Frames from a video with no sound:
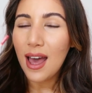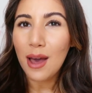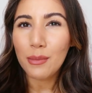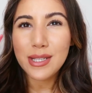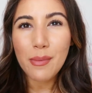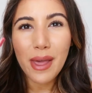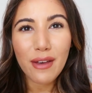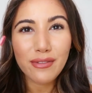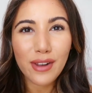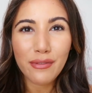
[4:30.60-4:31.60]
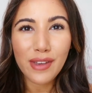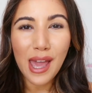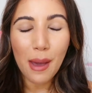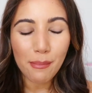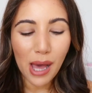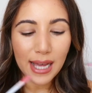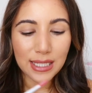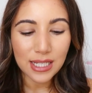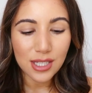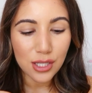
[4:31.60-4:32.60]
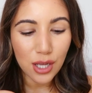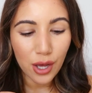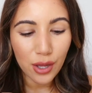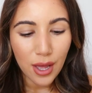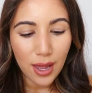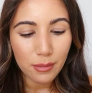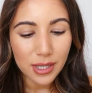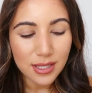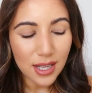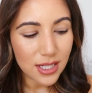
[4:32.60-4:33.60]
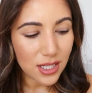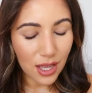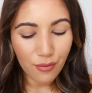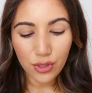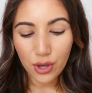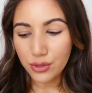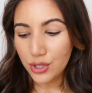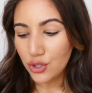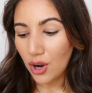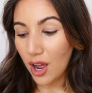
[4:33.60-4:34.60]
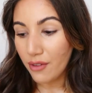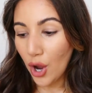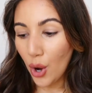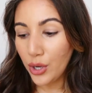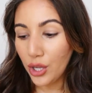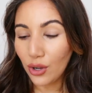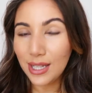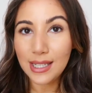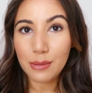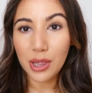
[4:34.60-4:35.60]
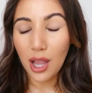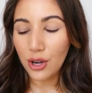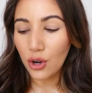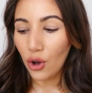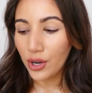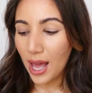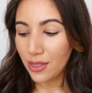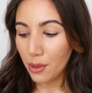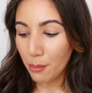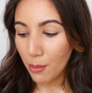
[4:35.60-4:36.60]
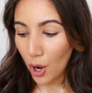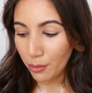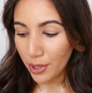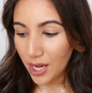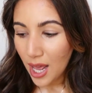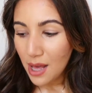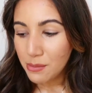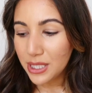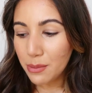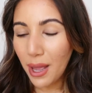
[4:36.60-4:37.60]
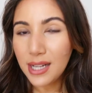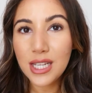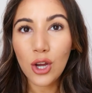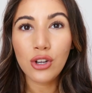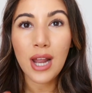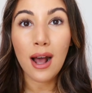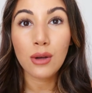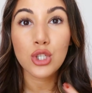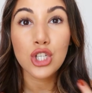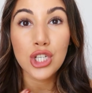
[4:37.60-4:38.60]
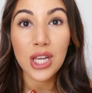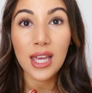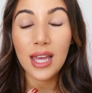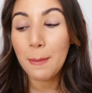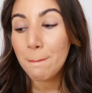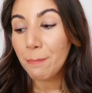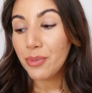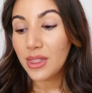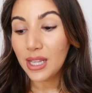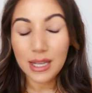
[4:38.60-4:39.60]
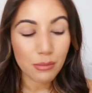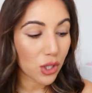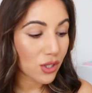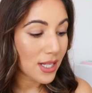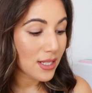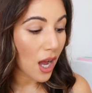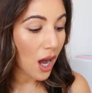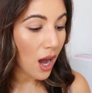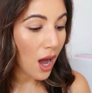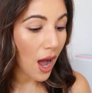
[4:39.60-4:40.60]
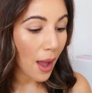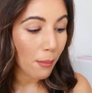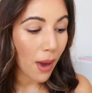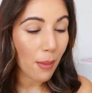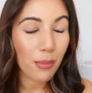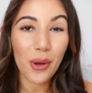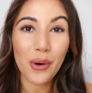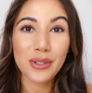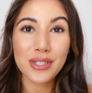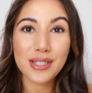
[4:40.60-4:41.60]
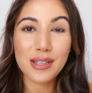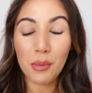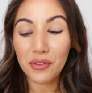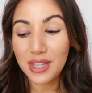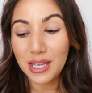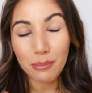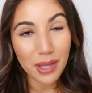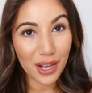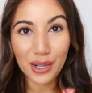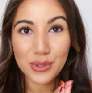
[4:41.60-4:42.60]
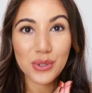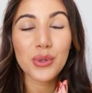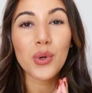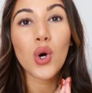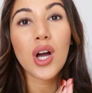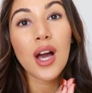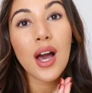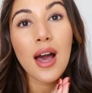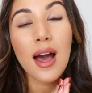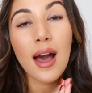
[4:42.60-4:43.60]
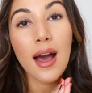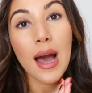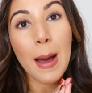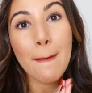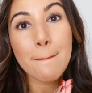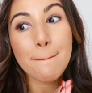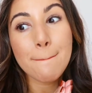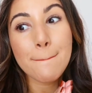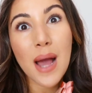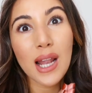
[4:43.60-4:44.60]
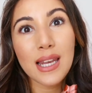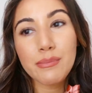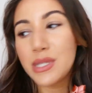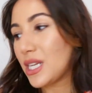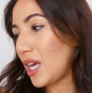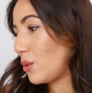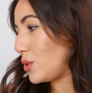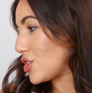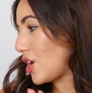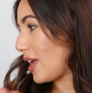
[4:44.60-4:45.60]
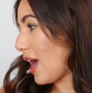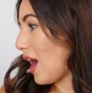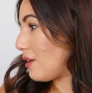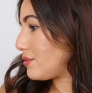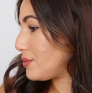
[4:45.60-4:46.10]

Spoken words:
it's a bit fluffy and padded, so excited to give those a try. I've only got lip liner on at the moment, but depending on how sheer the lip glosses are, I might put on some of the Pillow Talk lipstick, which I have.